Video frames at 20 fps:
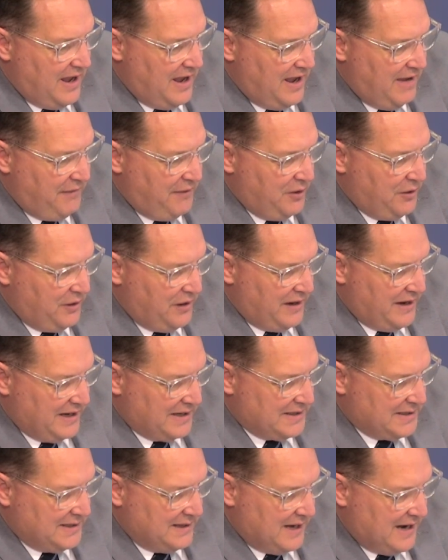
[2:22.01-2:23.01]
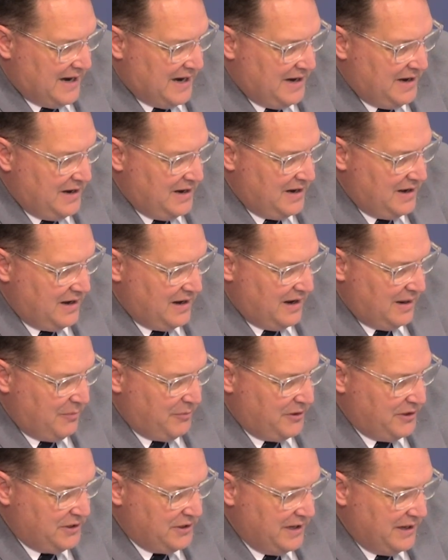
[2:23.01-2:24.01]
If you go to the next slide, I
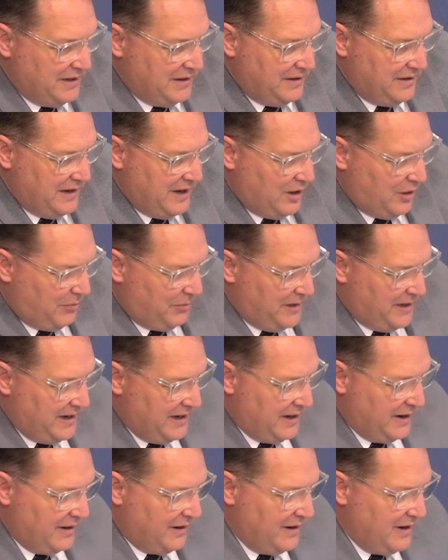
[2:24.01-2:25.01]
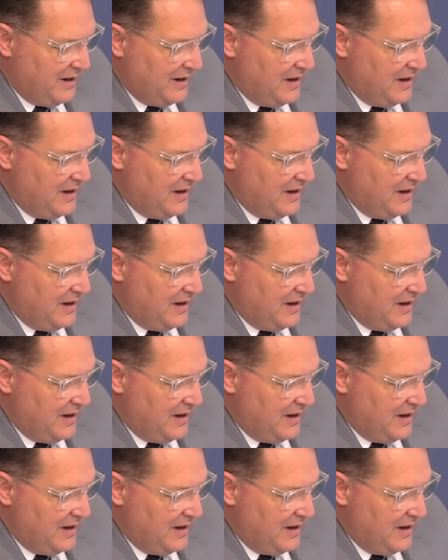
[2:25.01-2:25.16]
appreciate the help here.